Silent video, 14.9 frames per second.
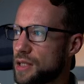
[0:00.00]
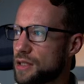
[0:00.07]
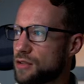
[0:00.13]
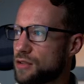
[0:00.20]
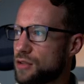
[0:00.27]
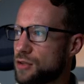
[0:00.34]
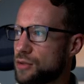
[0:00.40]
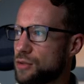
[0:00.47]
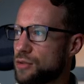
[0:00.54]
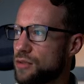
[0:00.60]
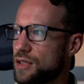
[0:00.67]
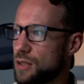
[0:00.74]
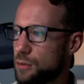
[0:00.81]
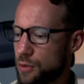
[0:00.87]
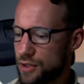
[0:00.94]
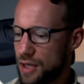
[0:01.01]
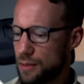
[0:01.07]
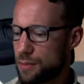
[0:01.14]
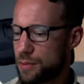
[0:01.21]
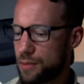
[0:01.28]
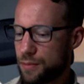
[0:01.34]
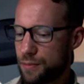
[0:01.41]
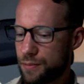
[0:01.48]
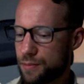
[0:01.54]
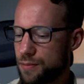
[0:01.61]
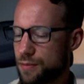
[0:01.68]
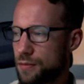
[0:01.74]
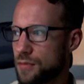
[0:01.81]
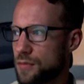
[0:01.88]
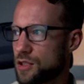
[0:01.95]
here to table type.
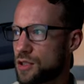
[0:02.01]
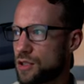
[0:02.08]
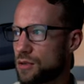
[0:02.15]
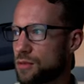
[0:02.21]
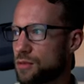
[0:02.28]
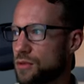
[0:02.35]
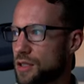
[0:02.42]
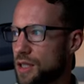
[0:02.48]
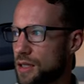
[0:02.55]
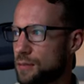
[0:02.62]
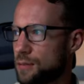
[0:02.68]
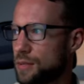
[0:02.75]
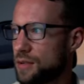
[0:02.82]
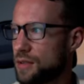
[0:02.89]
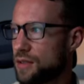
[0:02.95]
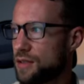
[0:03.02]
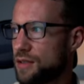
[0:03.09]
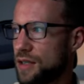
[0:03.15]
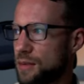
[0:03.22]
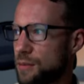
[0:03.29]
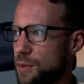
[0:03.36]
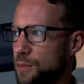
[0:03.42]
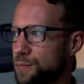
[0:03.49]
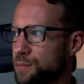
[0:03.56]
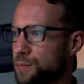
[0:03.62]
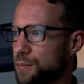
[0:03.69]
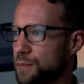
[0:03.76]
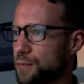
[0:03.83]
So type table.